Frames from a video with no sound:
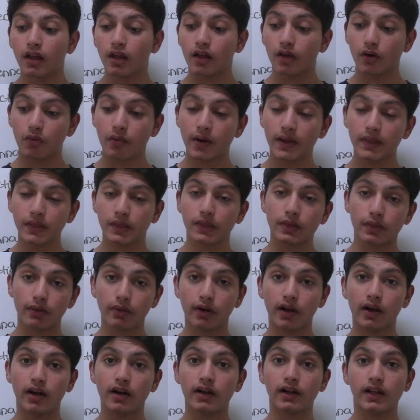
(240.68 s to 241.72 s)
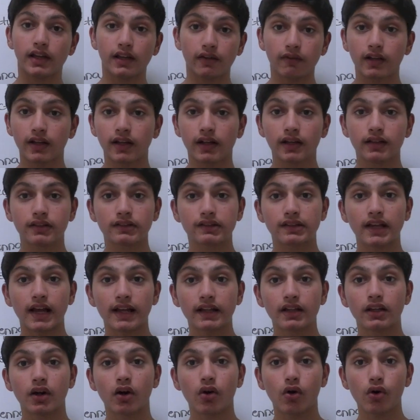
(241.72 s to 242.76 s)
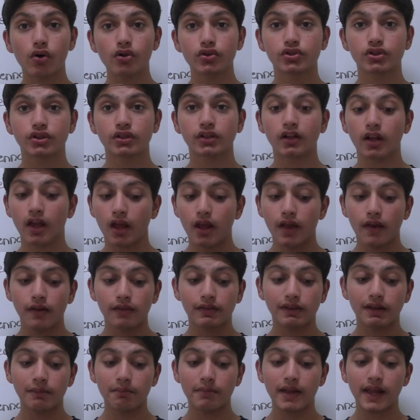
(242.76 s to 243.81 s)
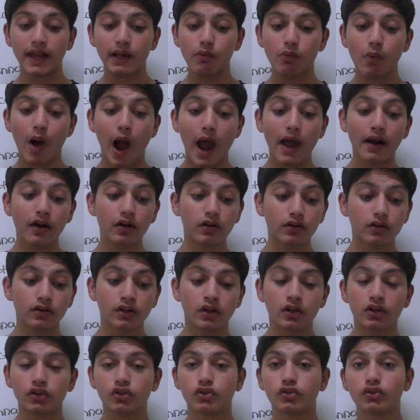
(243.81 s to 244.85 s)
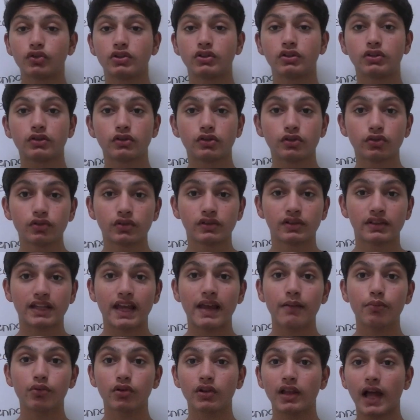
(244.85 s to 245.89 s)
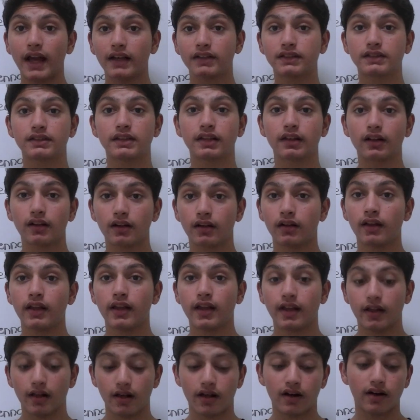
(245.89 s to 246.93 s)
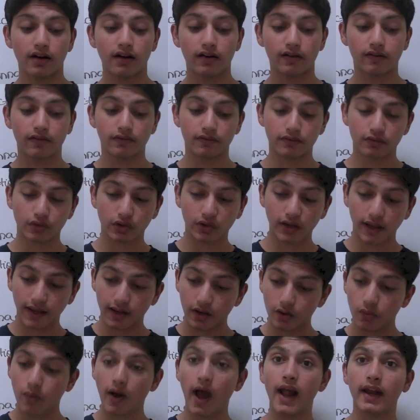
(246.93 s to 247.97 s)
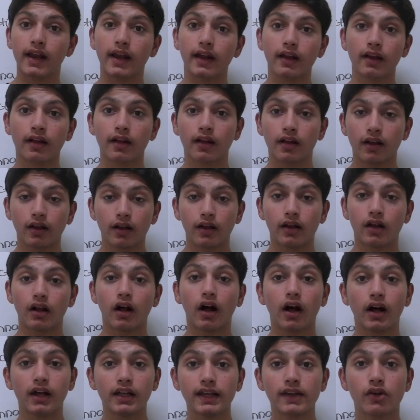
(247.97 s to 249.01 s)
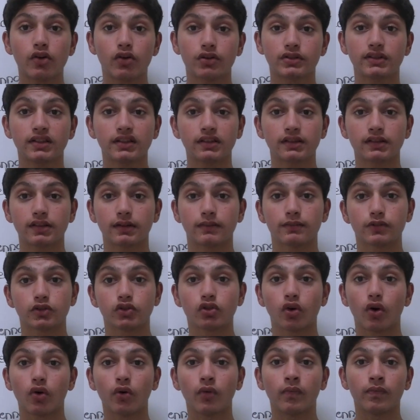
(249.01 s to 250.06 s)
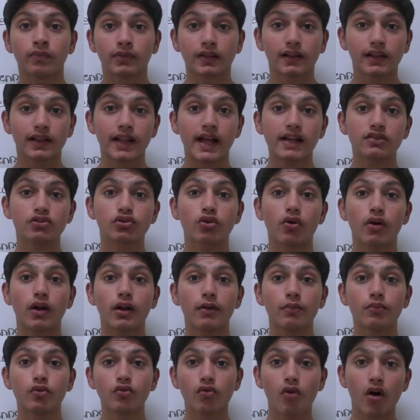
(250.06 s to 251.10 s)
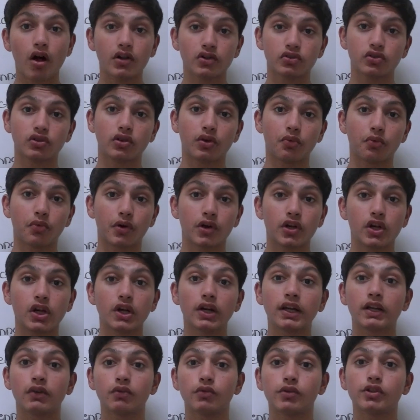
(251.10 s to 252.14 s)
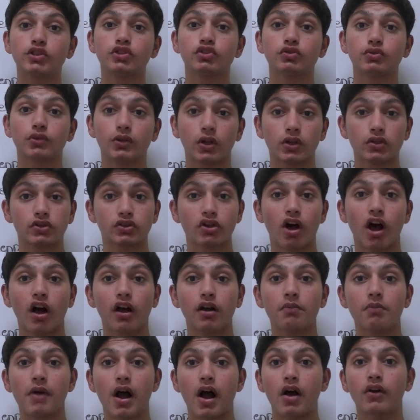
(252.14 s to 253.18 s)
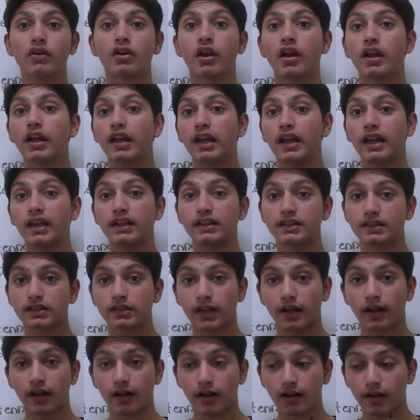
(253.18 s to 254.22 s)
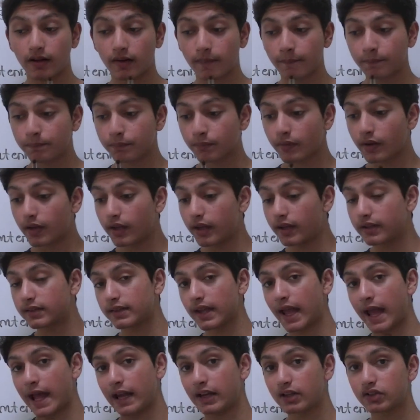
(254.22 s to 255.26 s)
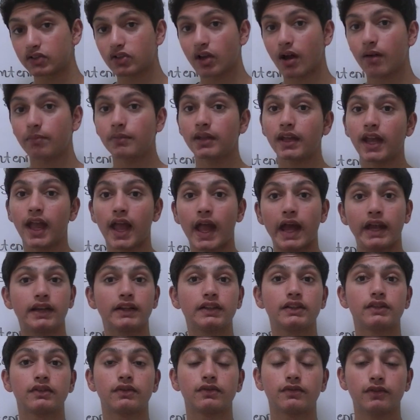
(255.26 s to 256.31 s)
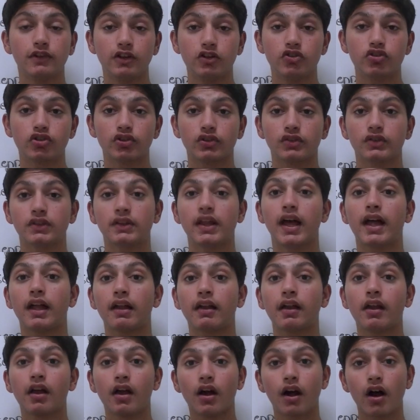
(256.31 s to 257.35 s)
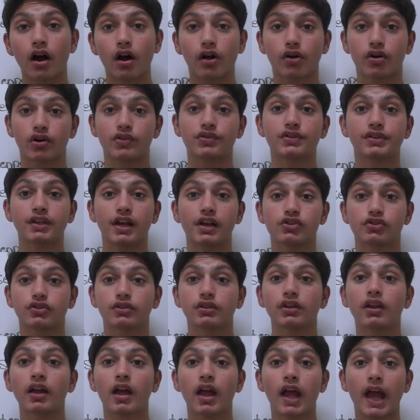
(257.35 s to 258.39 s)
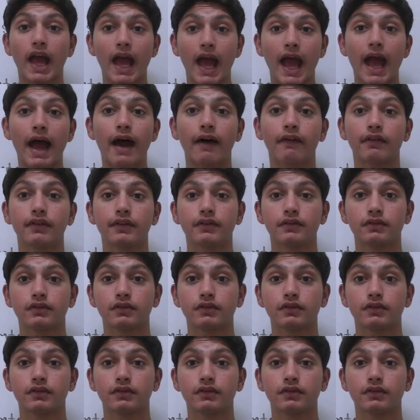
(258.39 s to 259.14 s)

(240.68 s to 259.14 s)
when they're living inside the ocean, they make vital to stabilize the aquatic ecosystem. So let's go ahead and move on to the video in which we'll talk about its anatomy and its features that a crustacean have.